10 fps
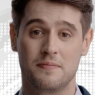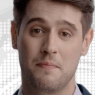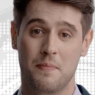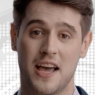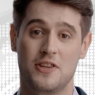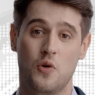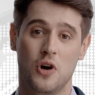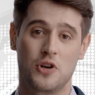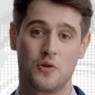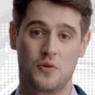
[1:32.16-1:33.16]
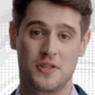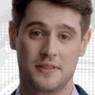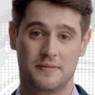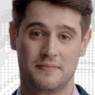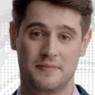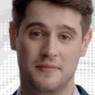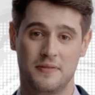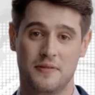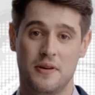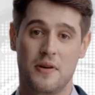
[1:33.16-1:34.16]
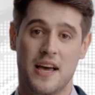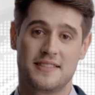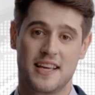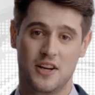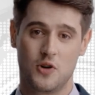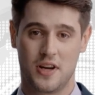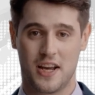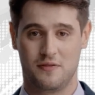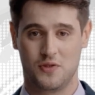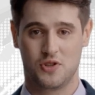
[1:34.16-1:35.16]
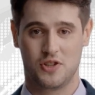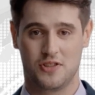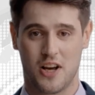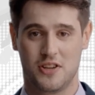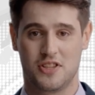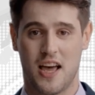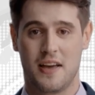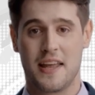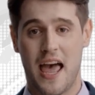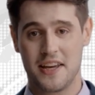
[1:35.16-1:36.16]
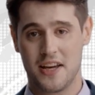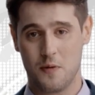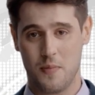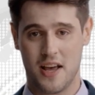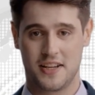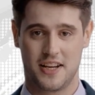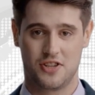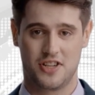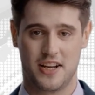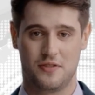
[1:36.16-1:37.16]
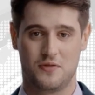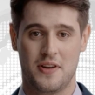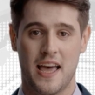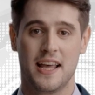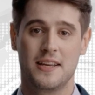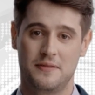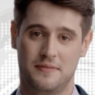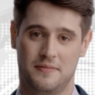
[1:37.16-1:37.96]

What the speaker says: Back to our news. Let's take a look at futures on China Dalian Commodity Exchange for today.